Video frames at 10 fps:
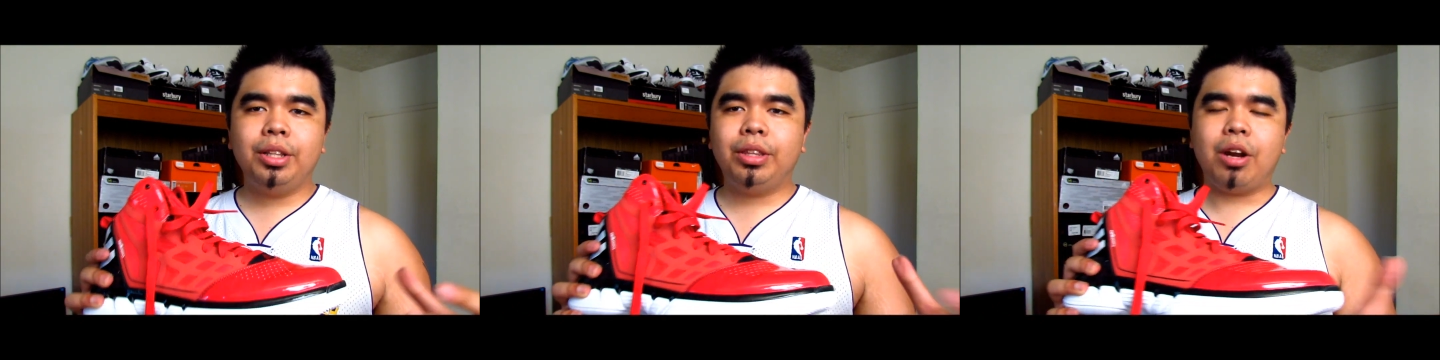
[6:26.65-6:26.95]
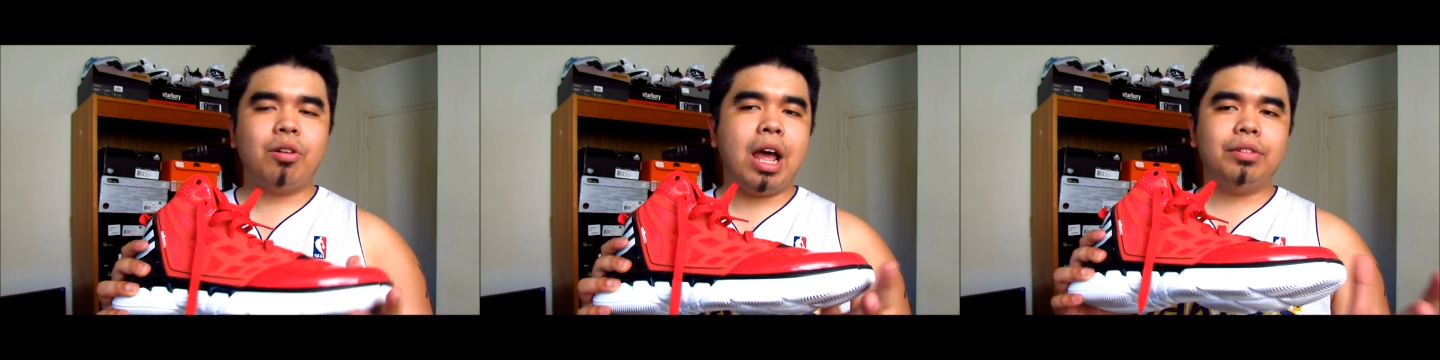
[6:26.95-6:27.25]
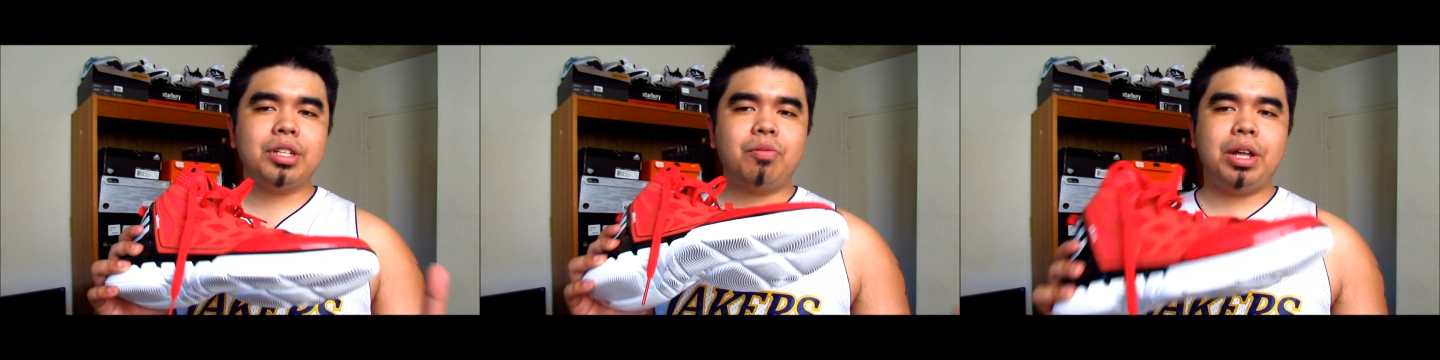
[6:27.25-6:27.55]
They don't have
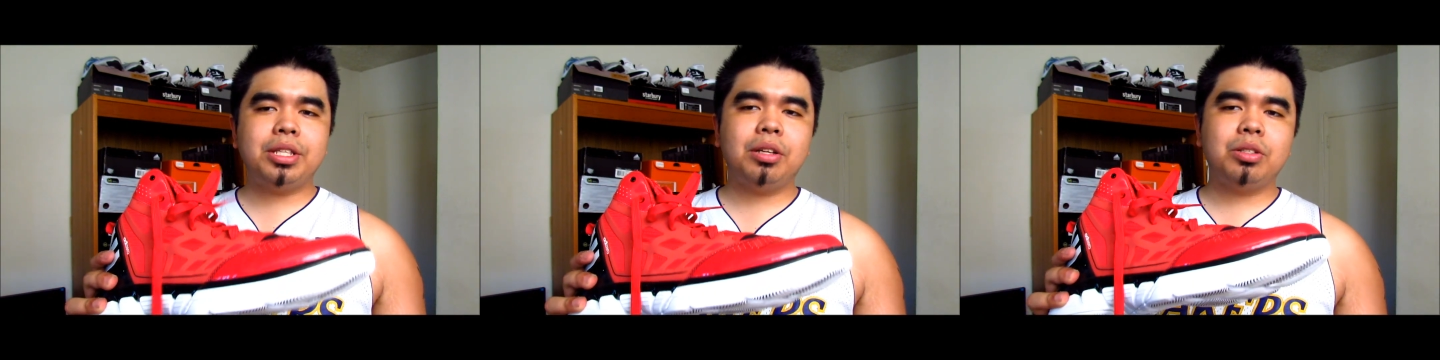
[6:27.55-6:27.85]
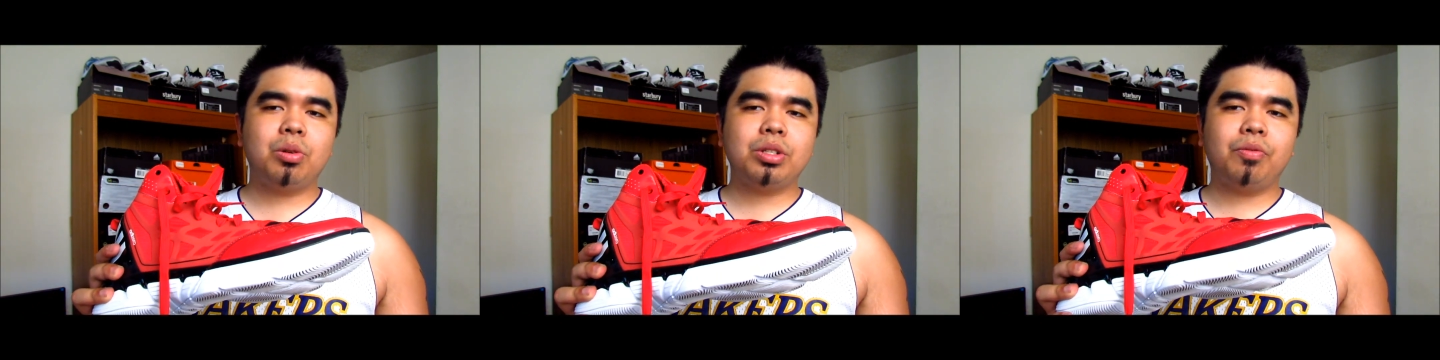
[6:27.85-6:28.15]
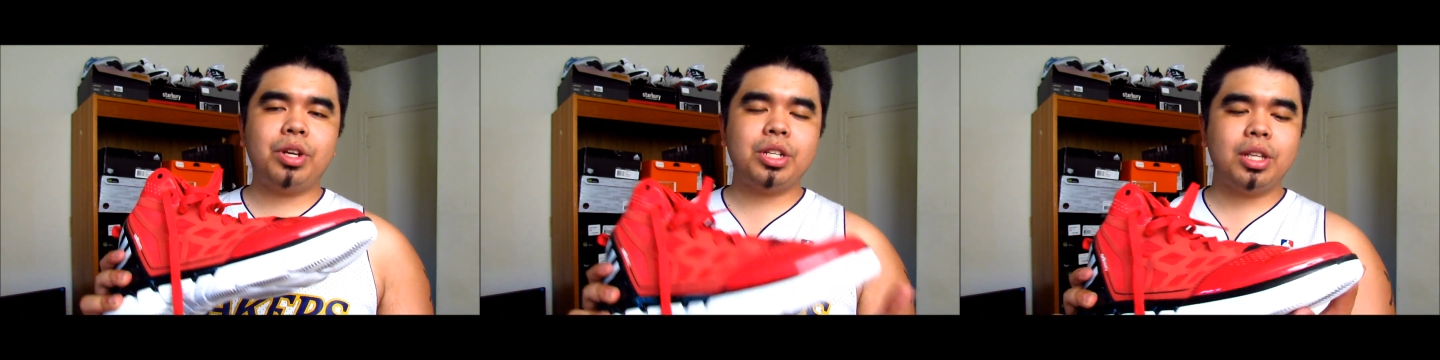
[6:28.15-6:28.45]
this at retail stores at
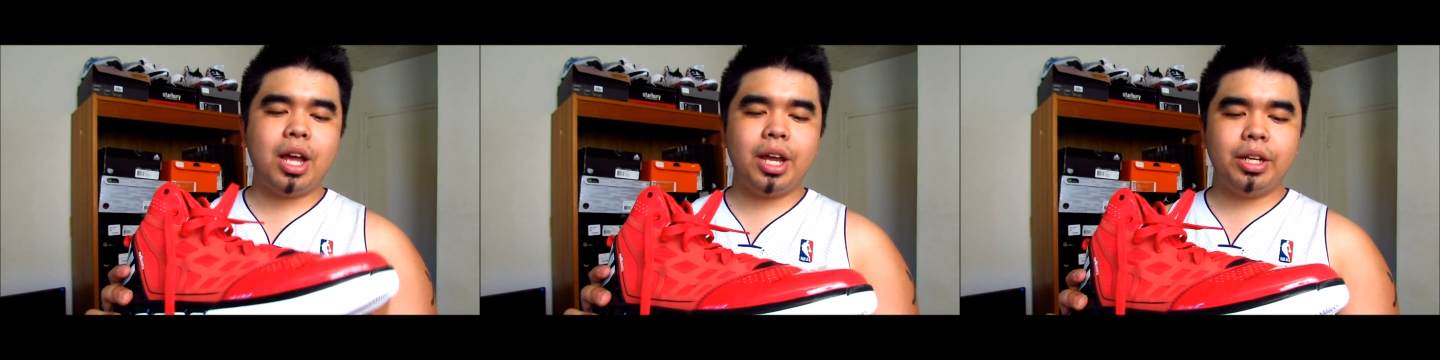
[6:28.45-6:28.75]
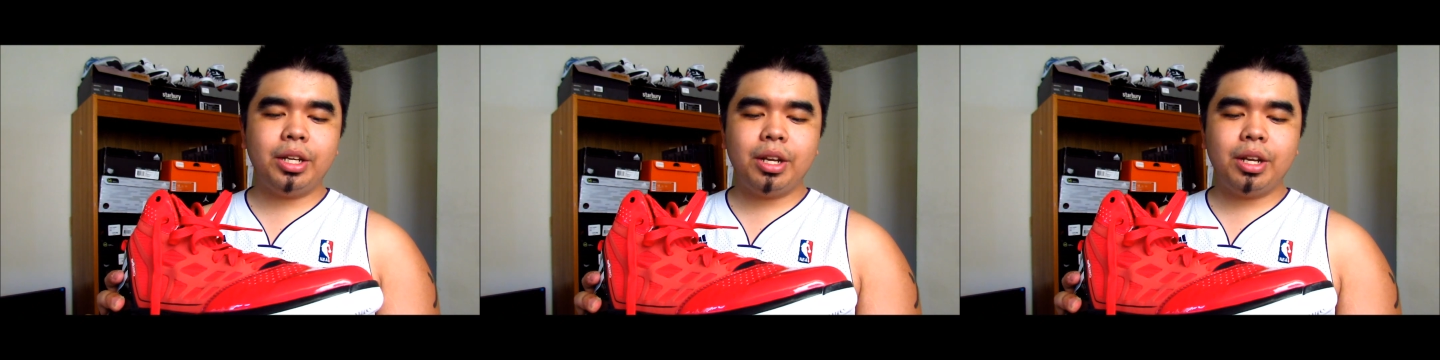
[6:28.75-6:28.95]
Finish Line.